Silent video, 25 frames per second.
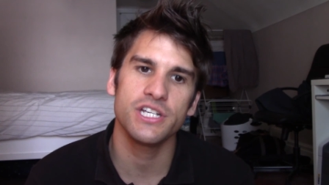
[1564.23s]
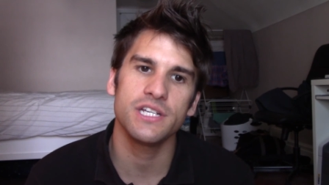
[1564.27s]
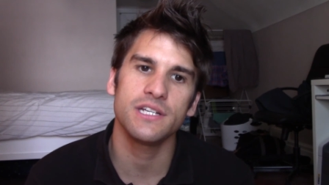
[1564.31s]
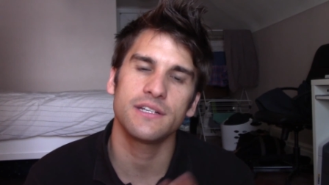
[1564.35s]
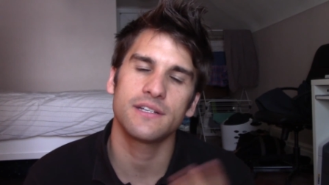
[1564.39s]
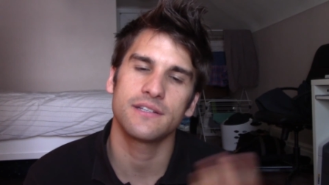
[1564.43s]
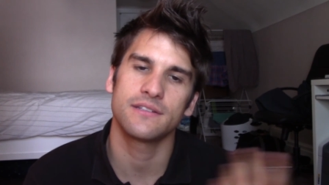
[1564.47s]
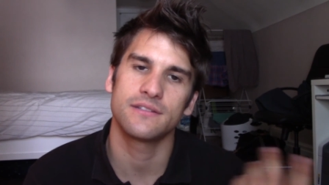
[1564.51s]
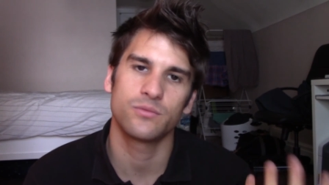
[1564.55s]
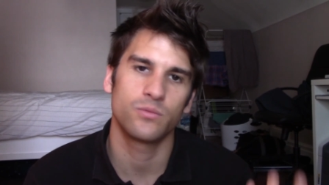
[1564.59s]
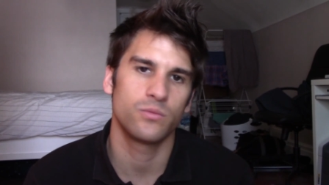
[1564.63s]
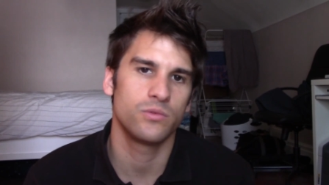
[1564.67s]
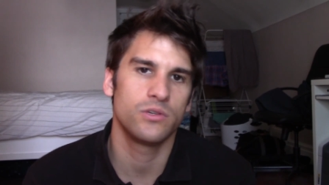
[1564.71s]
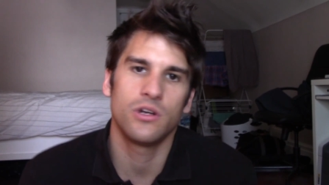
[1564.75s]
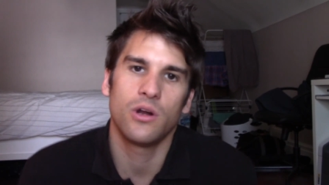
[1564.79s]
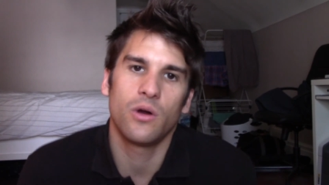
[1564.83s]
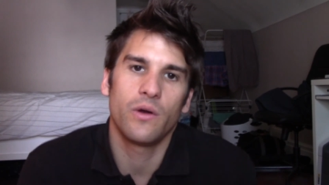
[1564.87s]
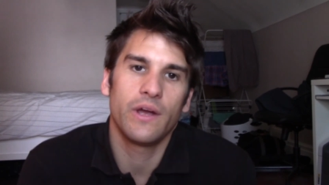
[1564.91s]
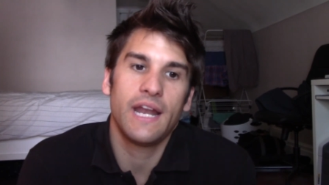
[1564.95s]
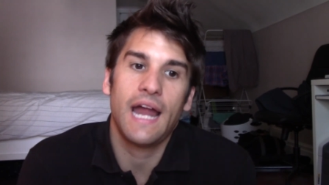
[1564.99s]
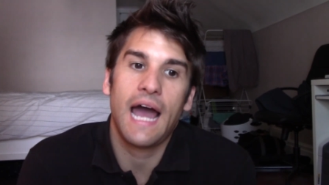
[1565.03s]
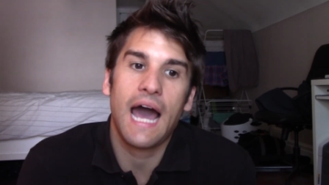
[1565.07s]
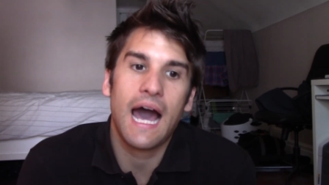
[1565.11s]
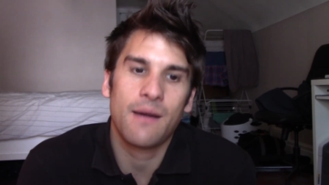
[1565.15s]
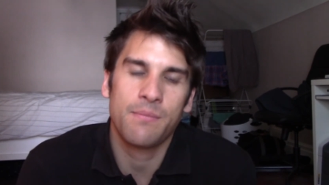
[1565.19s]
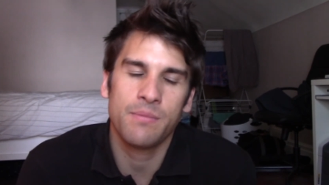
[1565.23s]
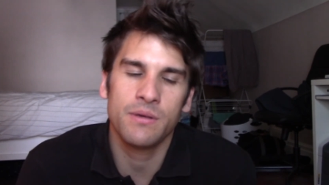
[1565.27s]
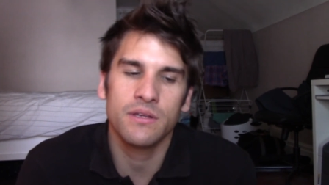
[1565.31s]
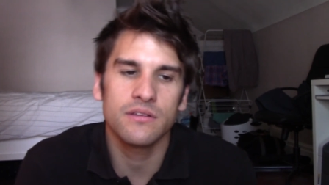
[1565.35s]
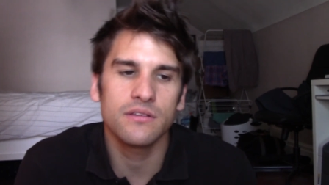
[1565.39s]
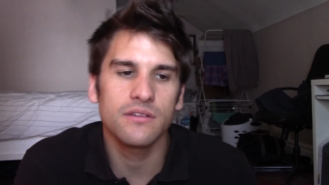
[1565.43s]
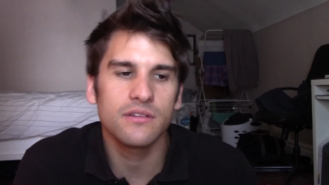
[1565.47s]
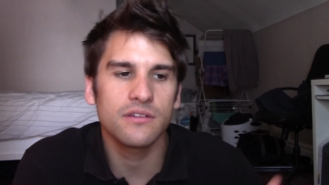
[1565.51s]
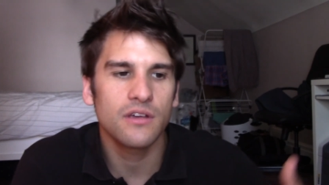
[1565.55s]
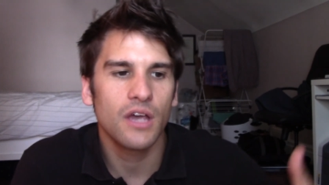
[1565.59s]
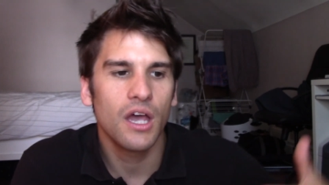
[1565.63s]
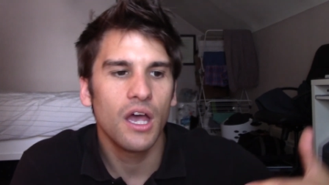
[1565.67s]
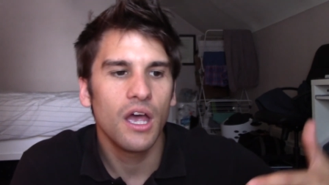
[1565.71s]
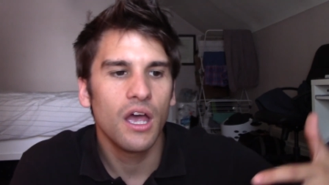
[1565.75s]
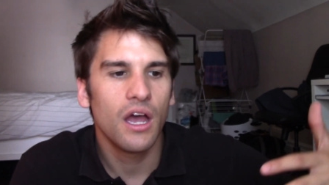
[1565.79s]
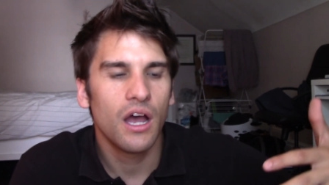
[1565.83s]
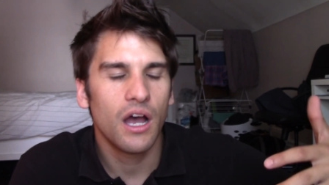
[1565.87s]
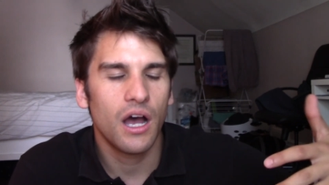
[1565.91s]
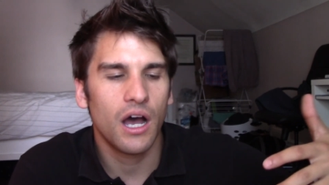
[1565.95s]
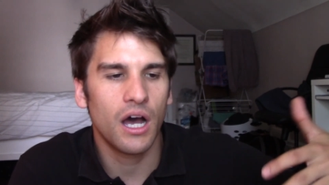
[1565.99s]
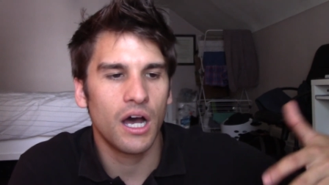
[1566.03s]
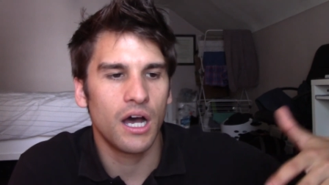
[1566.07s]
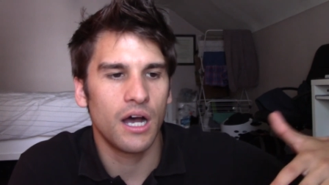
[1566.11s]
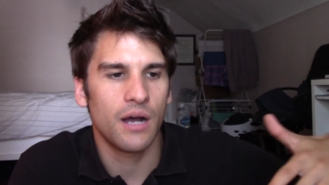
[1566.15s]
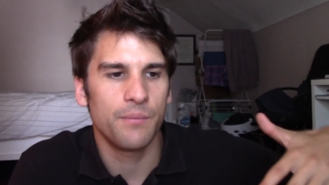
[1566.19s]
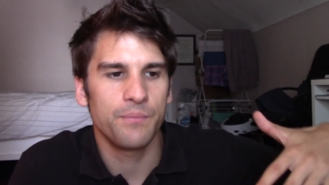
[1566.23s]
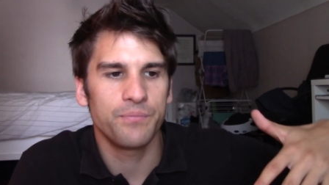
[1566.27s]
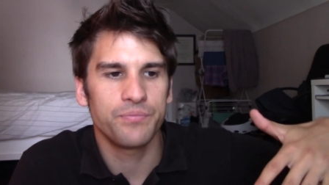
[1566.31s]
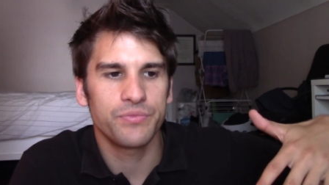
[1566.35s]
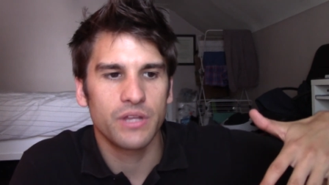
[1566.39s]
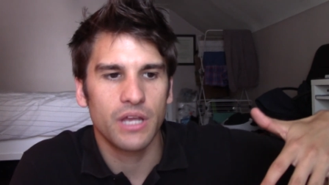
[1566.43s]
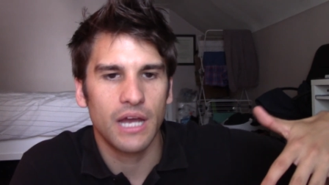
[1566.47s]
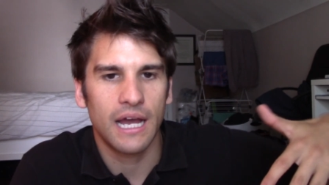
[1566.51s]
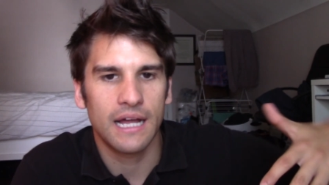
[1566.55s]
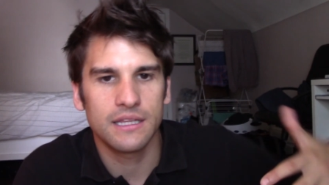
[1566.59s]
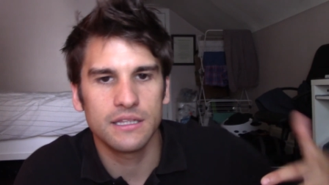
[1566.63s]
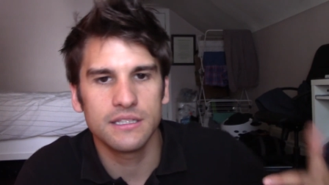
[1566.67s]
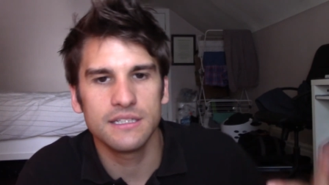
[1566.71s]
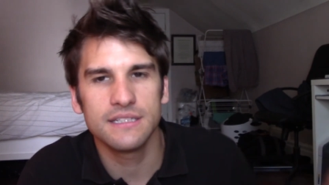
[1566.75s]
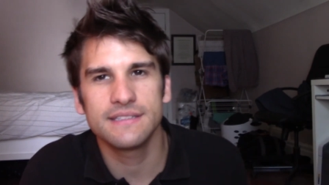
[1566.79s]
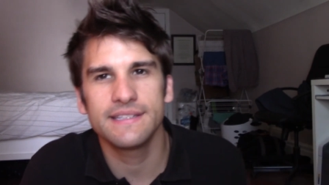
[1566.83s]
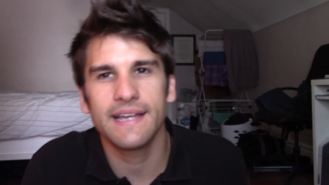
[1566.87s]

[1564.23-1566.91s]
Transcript: because it happens, at least